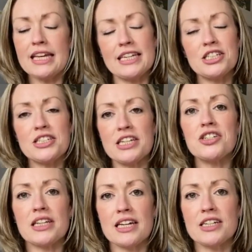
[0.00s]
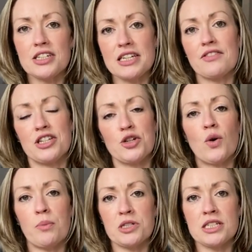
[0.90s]
it's just interesting that it does give the
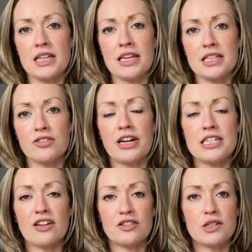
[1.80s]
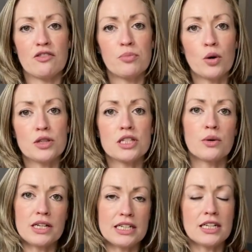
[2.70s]
2 options. I think it's great to have both.
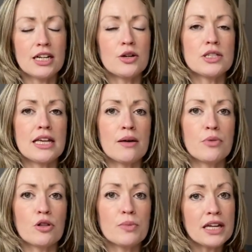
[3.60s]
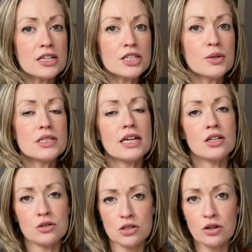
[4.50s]
So it includes both beginner sewers
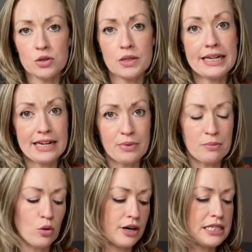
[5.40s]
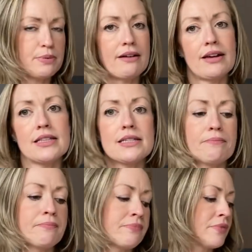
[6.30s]
and also those with a little bit more experience.
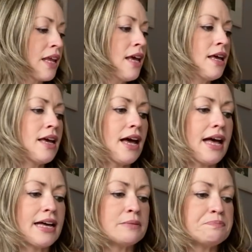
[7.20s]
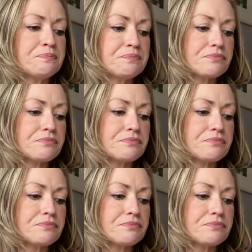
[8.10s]
The